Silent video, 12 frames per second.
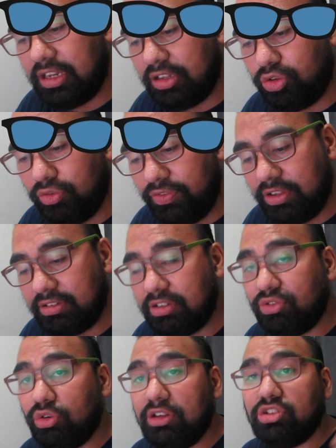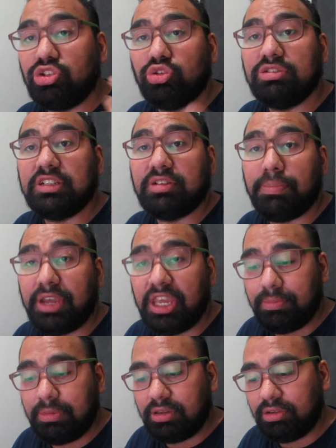it through Visa, so it shows as a
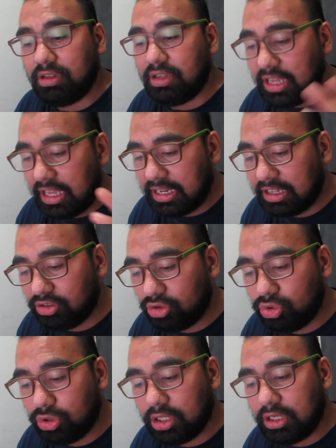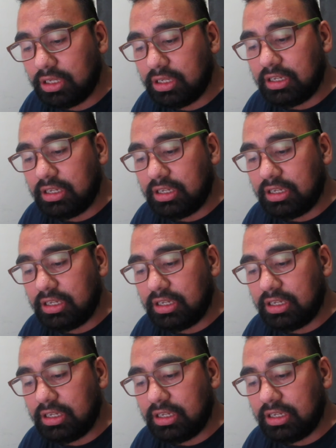payment, and that's cool.